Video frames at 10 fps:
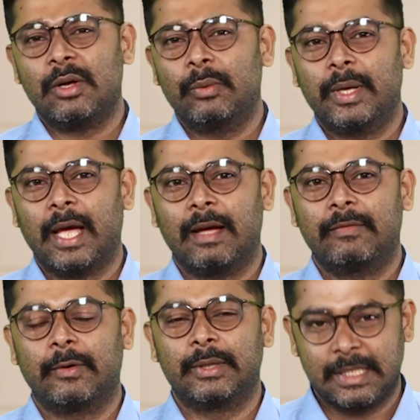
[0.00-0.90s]
all we have
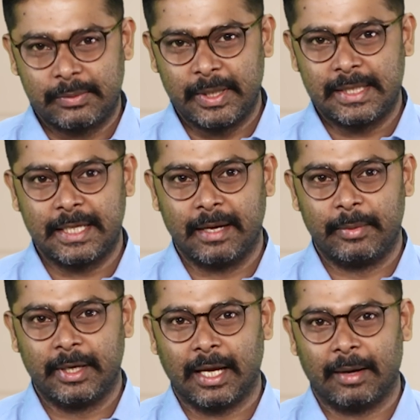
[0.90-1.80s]
for this week's EM
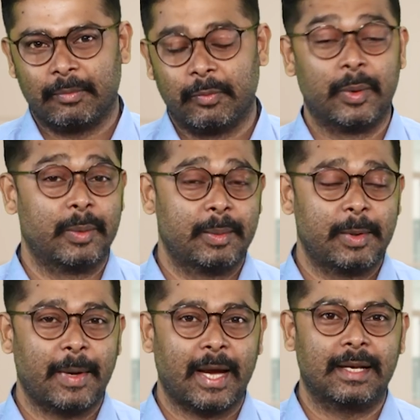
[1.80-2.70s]
Recap. We will be
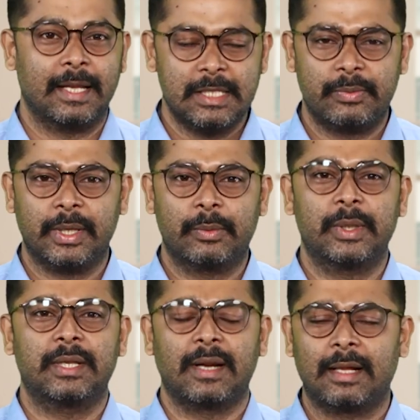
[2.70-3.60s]
back next week
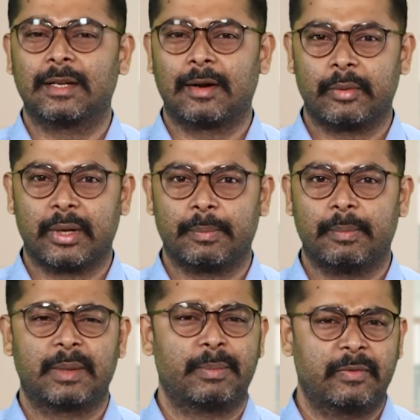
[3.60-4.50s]
with another roundup.
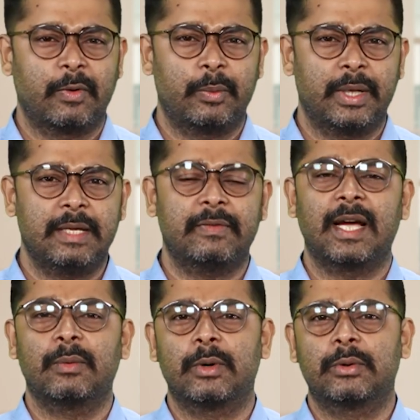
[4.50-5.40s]
But before we leave,
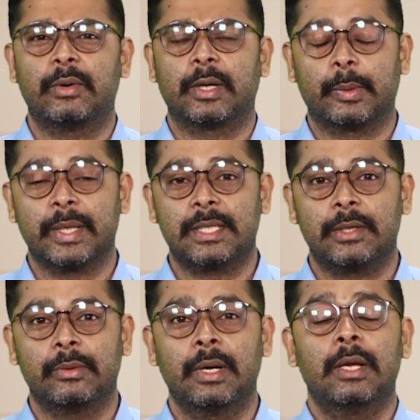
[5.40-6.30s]
I want to request
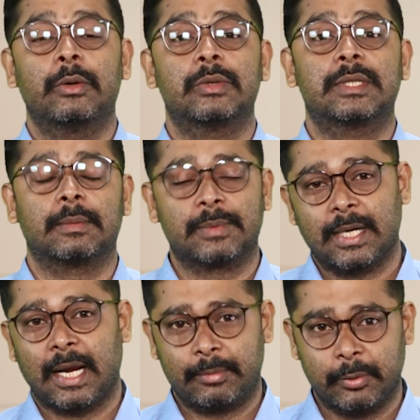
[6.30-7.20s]
you to
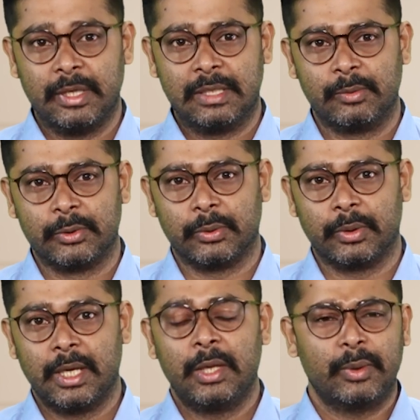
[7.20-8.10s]
subscribe to EastMojo.
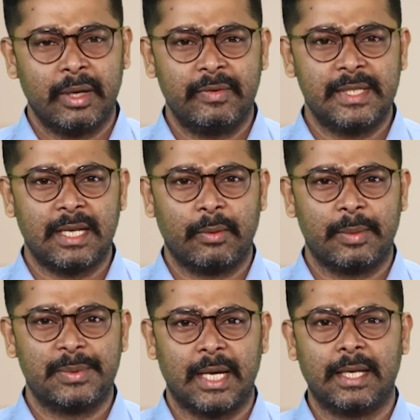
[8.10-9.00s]
You can visit our
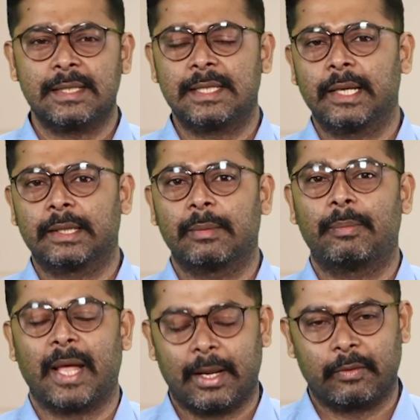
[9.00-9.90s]
website and select the
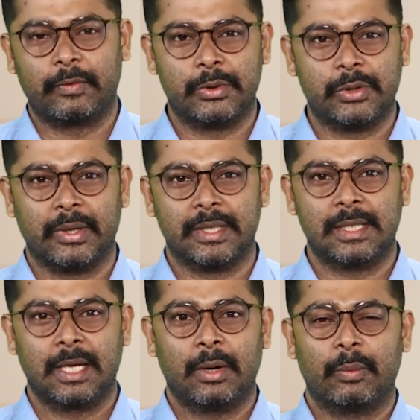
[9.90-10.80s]
plan of your
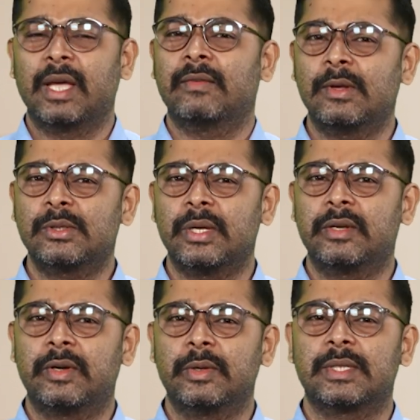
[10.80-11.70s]
choice. We have also
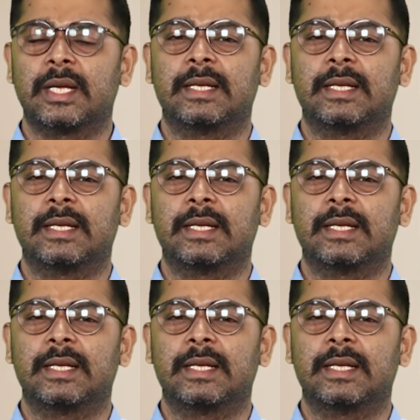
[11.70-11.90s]
introduced a